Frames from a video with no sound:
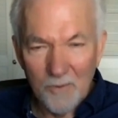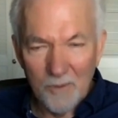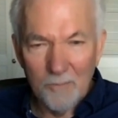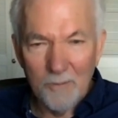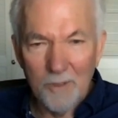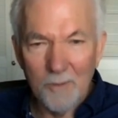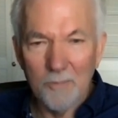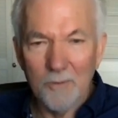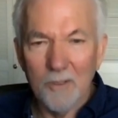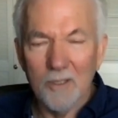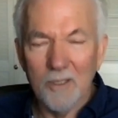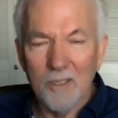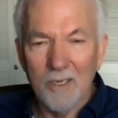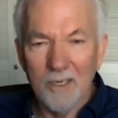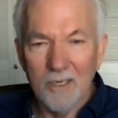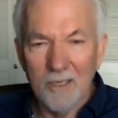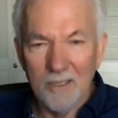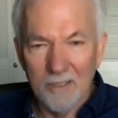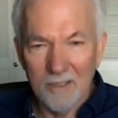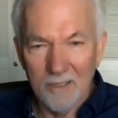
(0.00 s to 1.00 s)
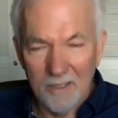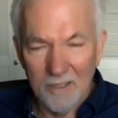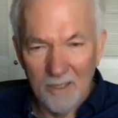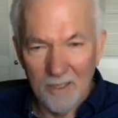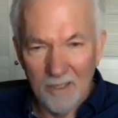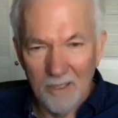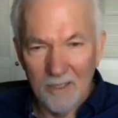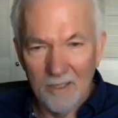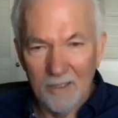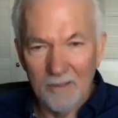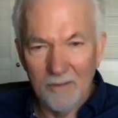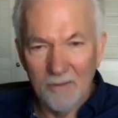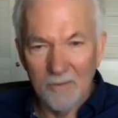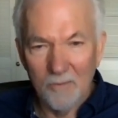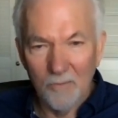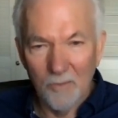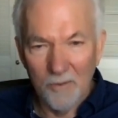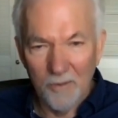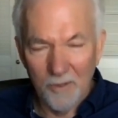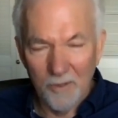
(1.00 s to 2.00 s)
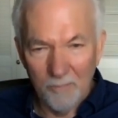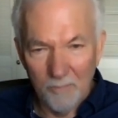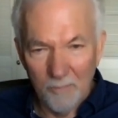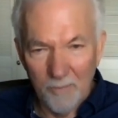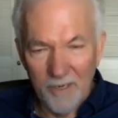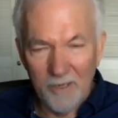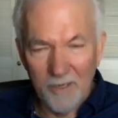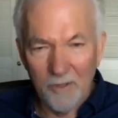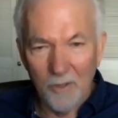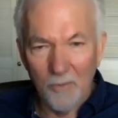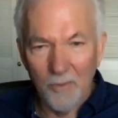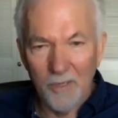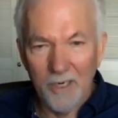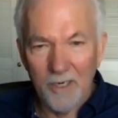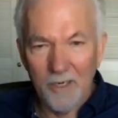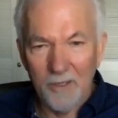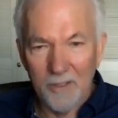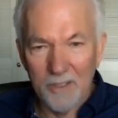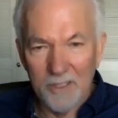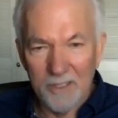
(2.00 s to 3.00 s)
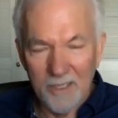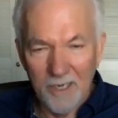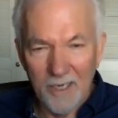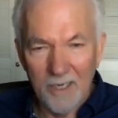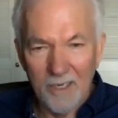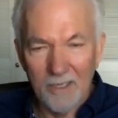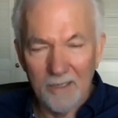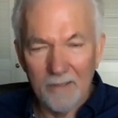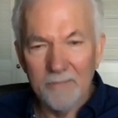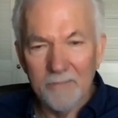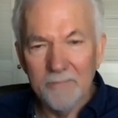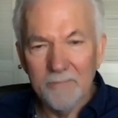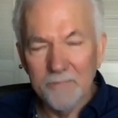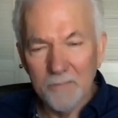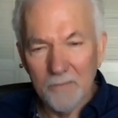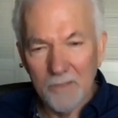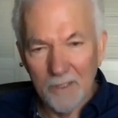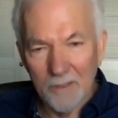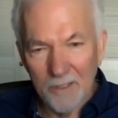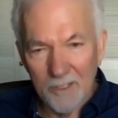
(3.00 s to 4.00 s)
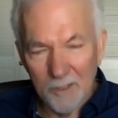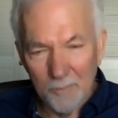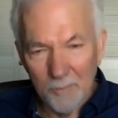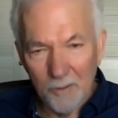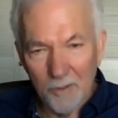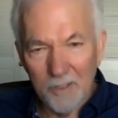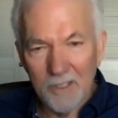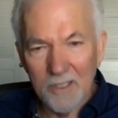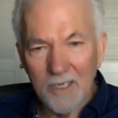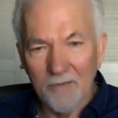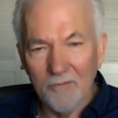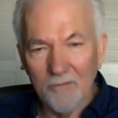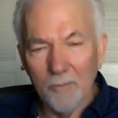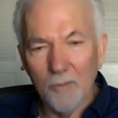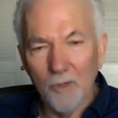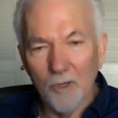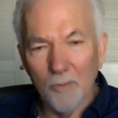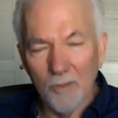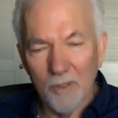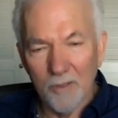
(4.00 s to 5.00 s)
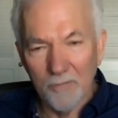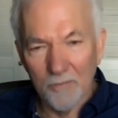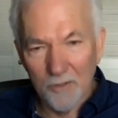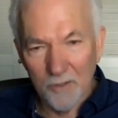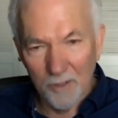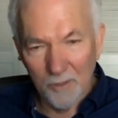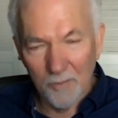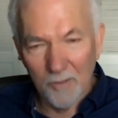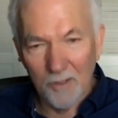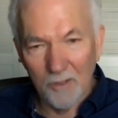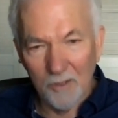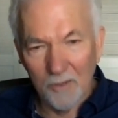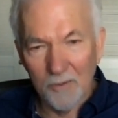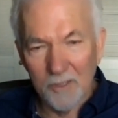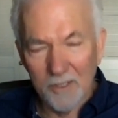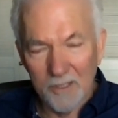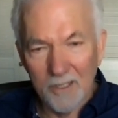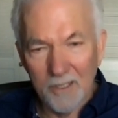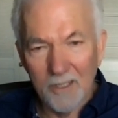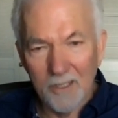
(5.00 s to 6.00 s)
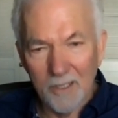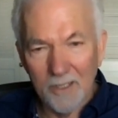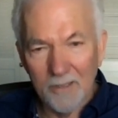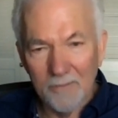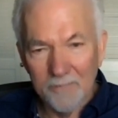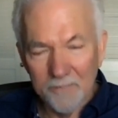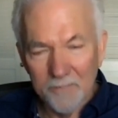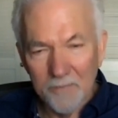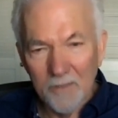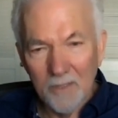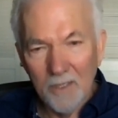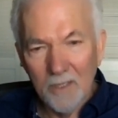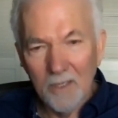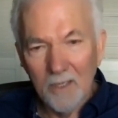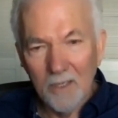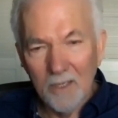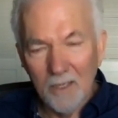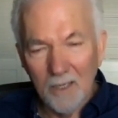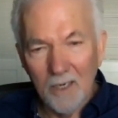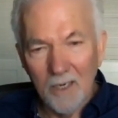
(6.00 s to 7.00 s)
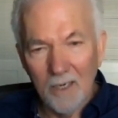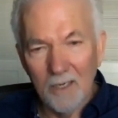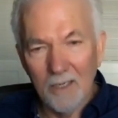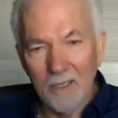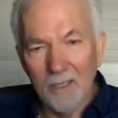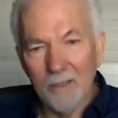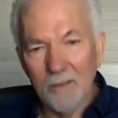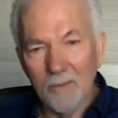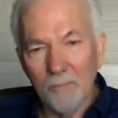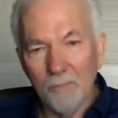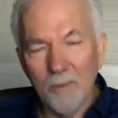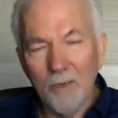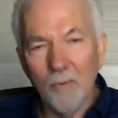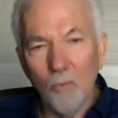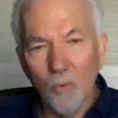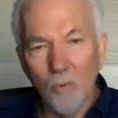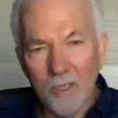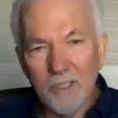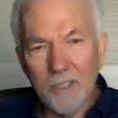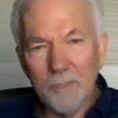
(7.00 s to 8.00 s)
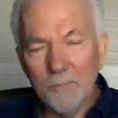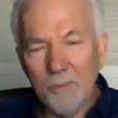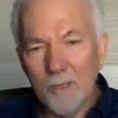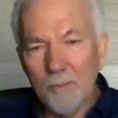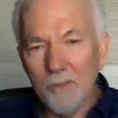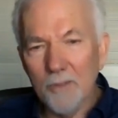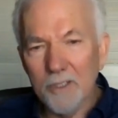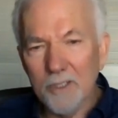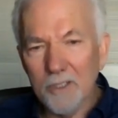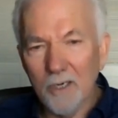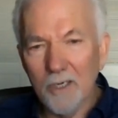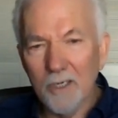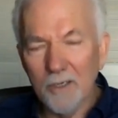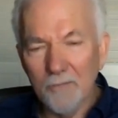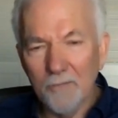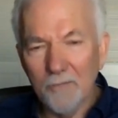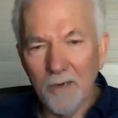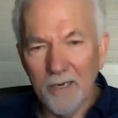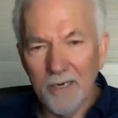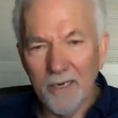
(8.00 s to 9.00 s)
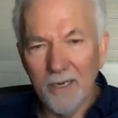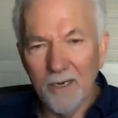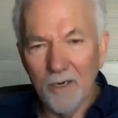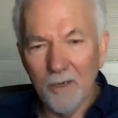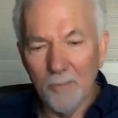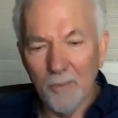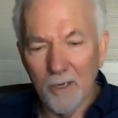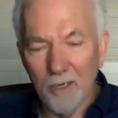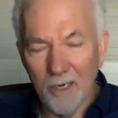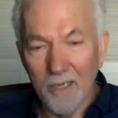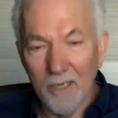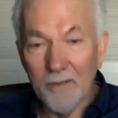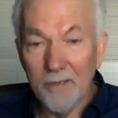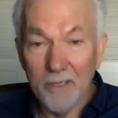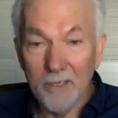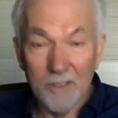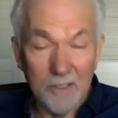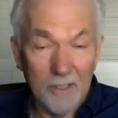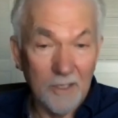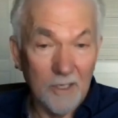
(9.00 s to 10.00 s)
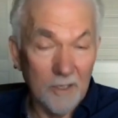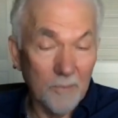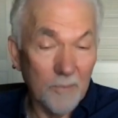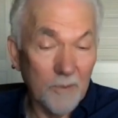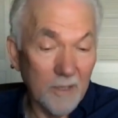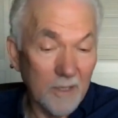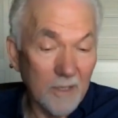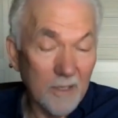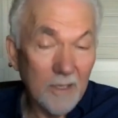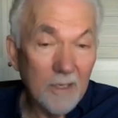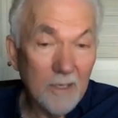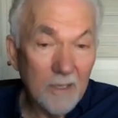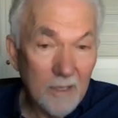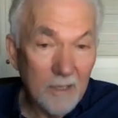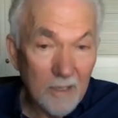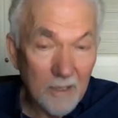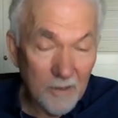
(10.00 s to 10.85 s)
when people, when their medical record is taken, did this person have a moment of terminal lucidity? But once people start to find out about it, I think it's going to be